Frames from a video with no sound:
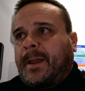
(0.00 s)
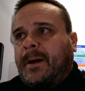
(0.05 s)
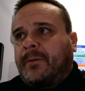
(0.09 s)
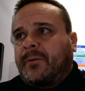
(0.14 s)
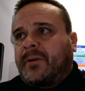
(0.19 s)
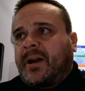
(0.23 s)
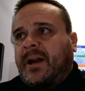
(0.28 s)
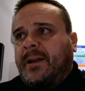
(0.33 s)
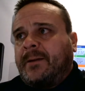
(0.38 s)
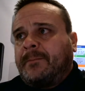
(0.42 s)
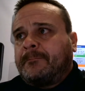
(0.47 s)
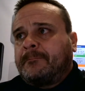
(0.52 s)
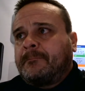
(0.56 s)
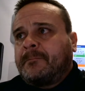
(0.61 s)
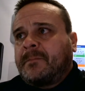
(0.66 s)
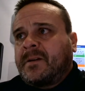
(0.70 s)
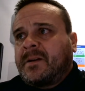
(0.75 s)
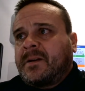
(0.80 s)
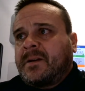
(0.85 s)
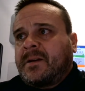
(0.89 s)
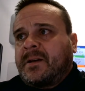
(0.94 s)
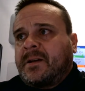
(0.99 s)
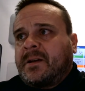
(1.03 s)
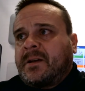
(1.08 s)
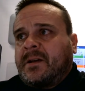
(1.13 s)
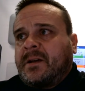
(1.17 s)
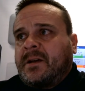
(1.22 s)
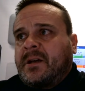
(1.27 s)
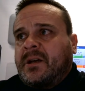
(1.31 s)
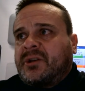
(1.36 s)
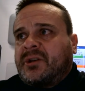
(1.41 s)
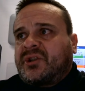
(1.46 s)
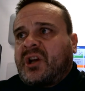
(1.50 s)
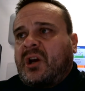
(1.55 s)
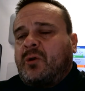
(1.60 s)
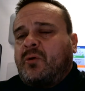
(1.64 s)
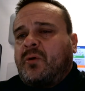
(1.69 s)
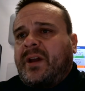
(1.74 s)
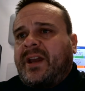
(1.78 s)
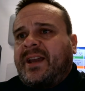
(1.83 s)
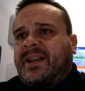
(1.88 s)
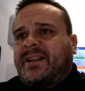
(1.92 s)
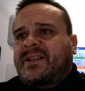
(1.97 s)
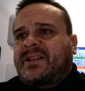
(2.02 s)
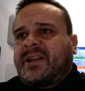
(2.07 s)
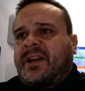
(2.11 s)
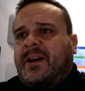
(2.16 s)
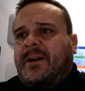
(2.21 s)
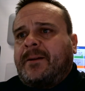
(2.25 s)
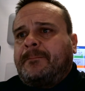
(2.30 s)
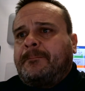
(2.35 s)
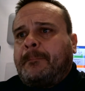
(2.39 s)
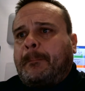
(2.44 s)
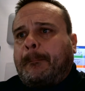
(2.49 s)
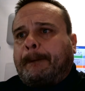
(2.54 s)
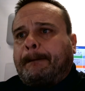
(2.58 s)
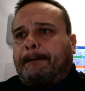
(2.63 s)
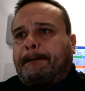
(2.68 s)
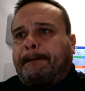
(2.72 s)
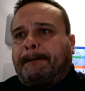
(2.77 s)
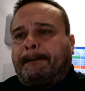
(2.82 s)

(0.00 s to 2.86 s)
Okay. So it's um,